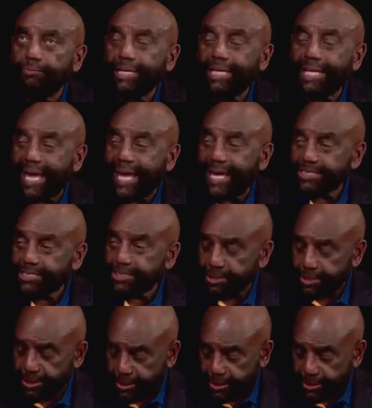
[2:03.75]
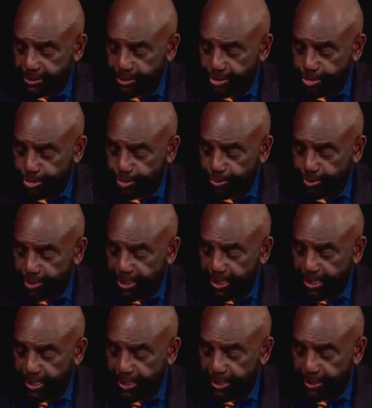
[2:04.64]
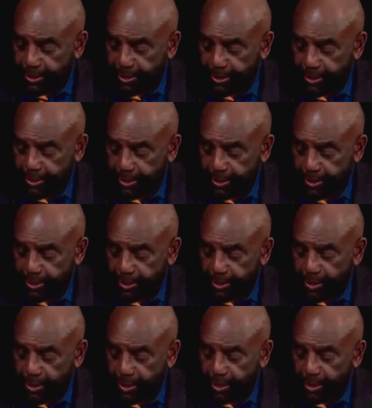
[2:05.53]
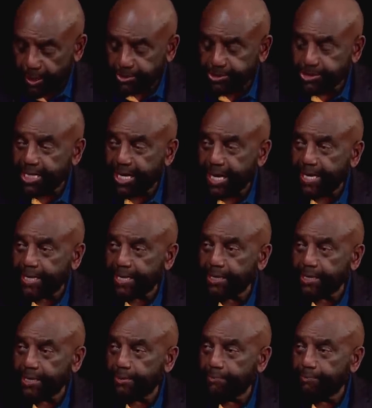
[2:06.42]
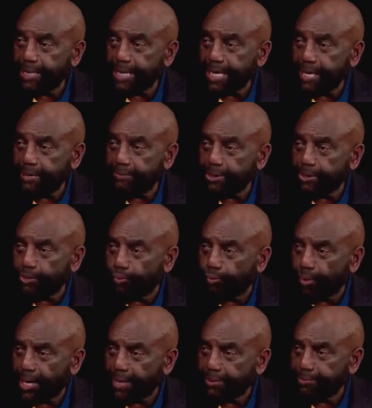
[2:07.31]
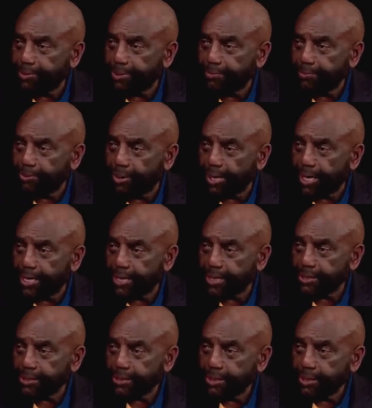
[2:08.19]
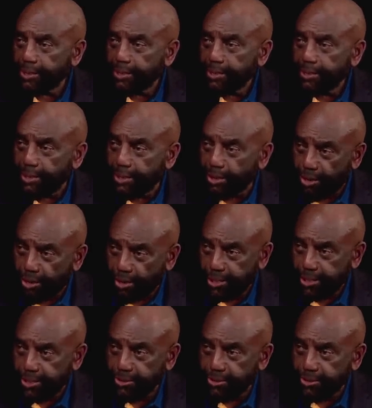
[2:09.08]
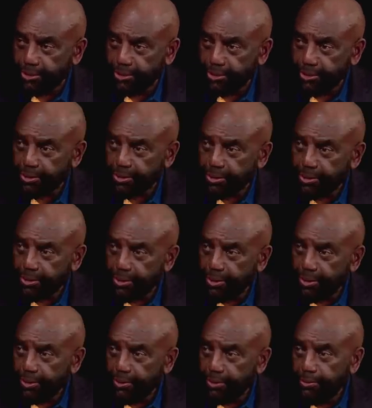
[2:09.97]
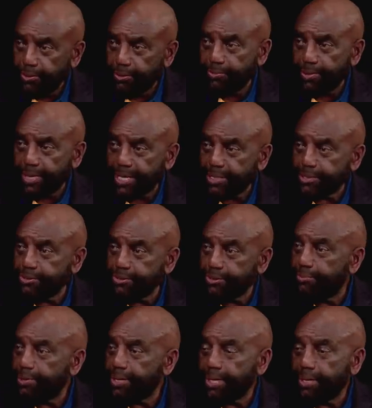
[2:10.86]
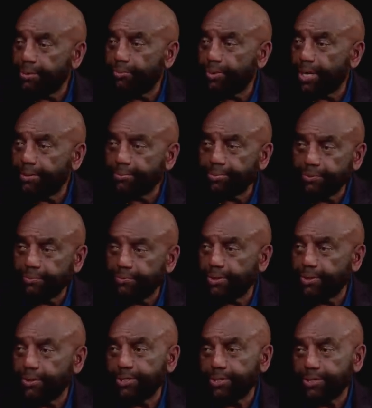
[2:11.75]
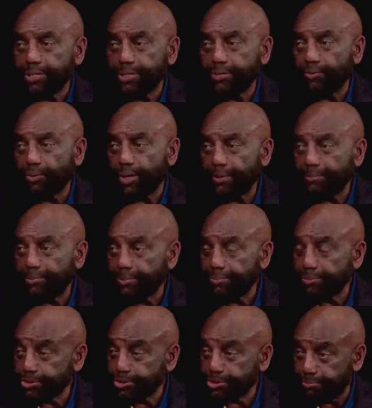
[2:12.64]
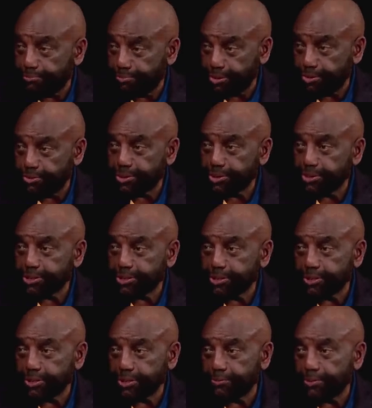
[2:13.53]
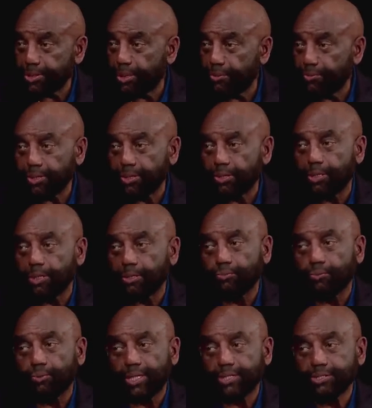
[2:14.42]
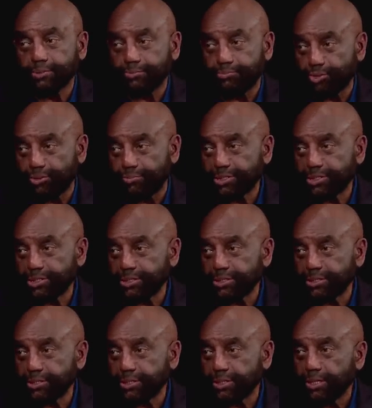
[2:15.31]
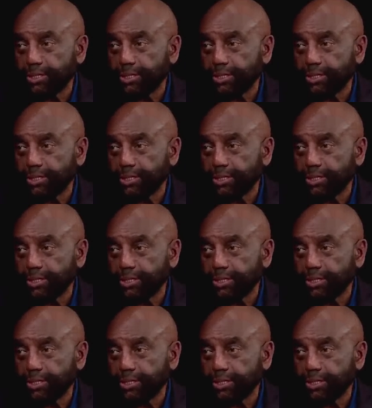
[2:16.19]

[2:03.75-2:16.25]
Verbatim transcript: blacks in the UK attacking and blaming the white people as they are here? the blacks here blame white people, and they think white people are superior to them. They always call them white supremacists.